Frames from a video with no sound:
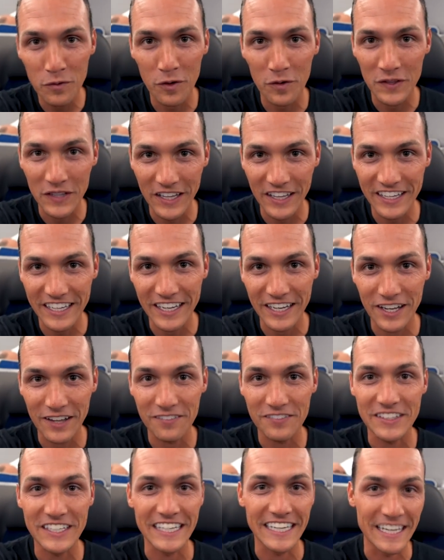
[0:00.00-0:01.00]
were we lucky
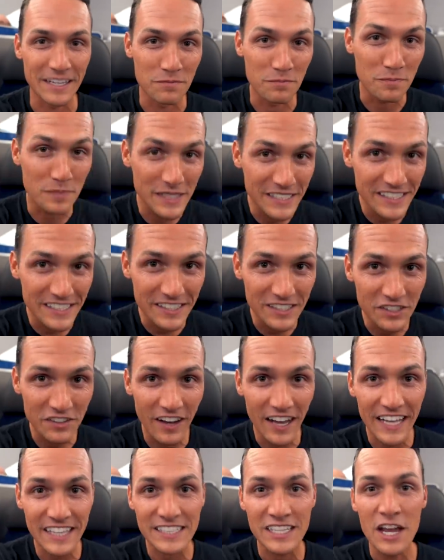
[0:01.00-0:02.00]
enough to get business
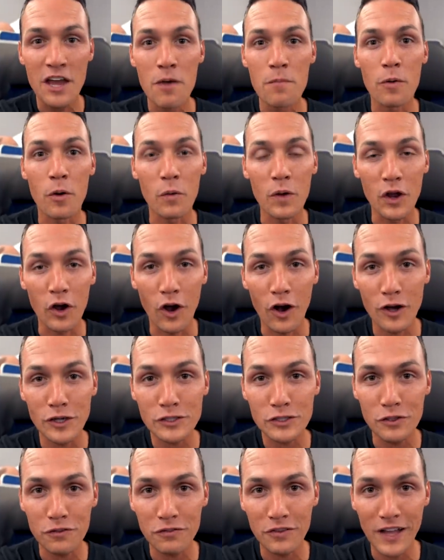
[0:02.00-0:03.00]
class, but we are
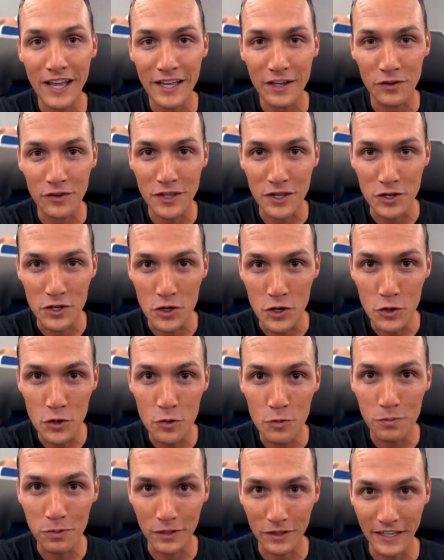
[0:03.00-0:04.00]
also flying on the
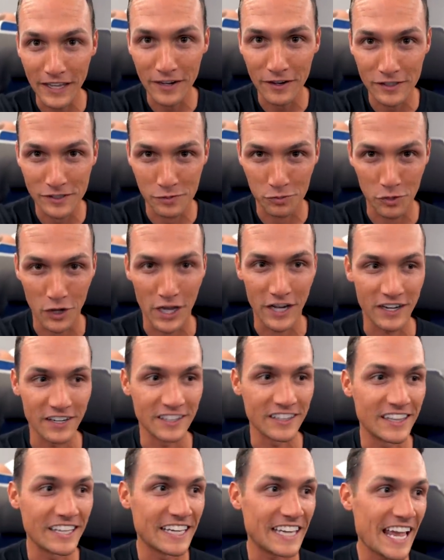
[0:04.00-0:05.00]
new Polaris product.
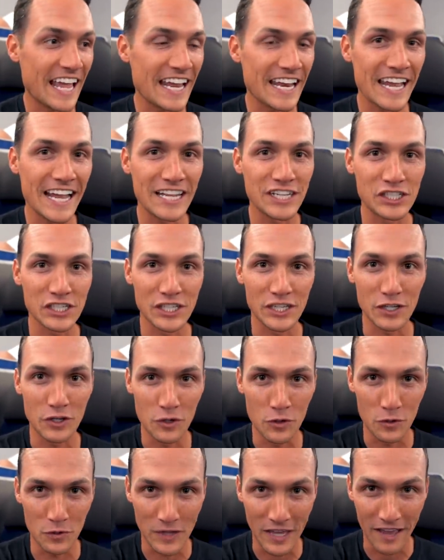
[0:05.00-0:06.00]
The gate agent
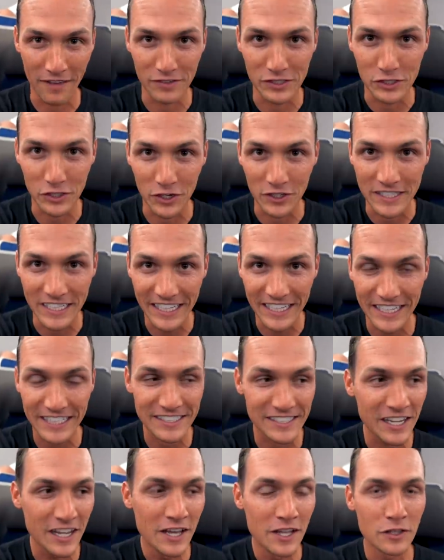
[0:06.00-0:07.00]
who gave us our
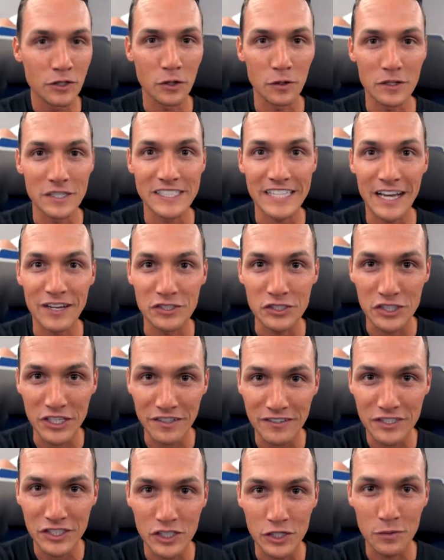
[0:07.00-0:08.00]
tickets told us how
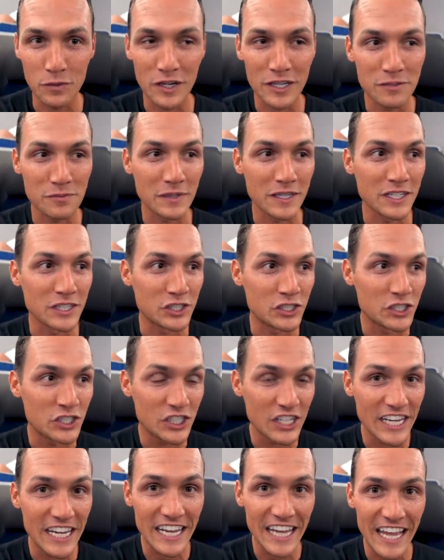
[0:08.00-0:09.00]
jealous she was because
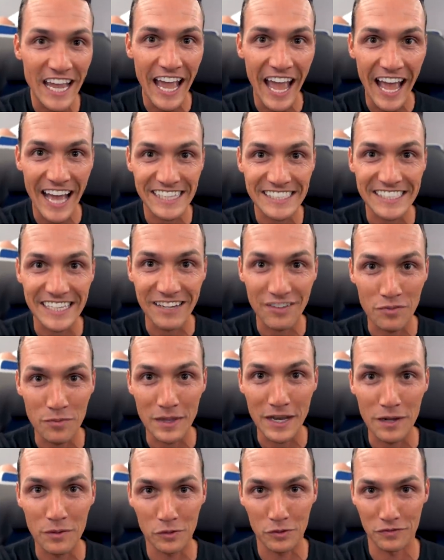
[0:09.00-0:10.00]
she hasn't even
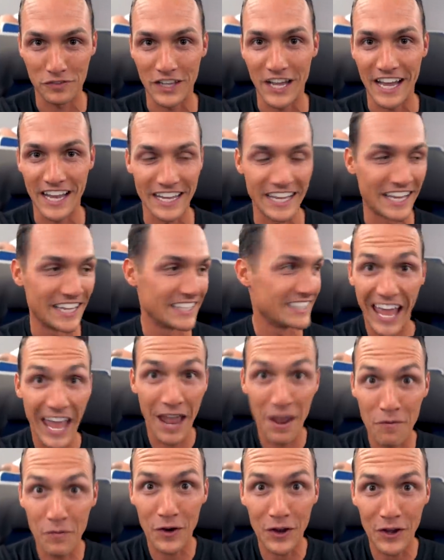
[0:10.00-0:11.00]
been able to fly it yet.
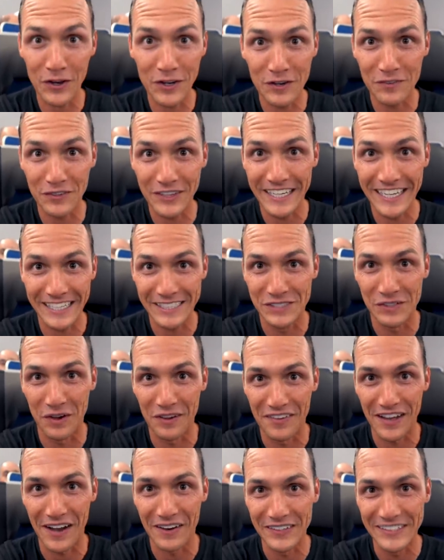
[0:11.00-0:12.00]
And we're on here for the next
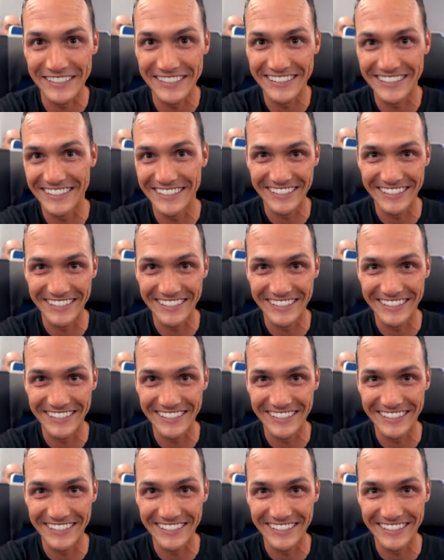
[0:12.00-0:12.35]
12 hours.